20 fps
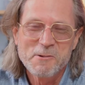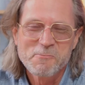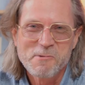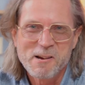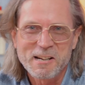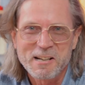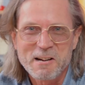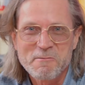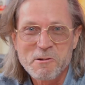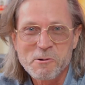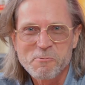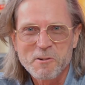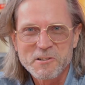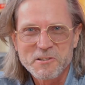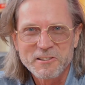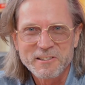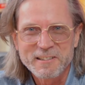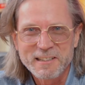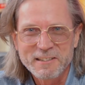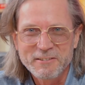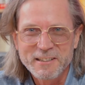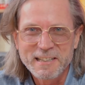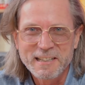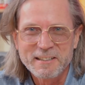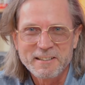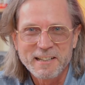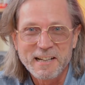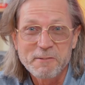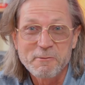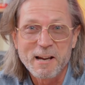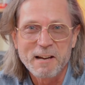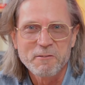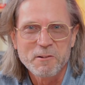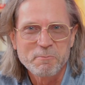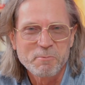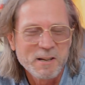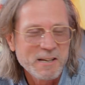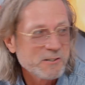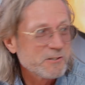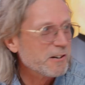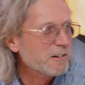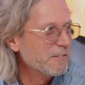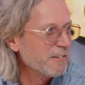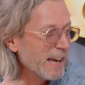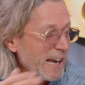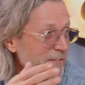and welcome on WatchesTV, and today we have the pleasure of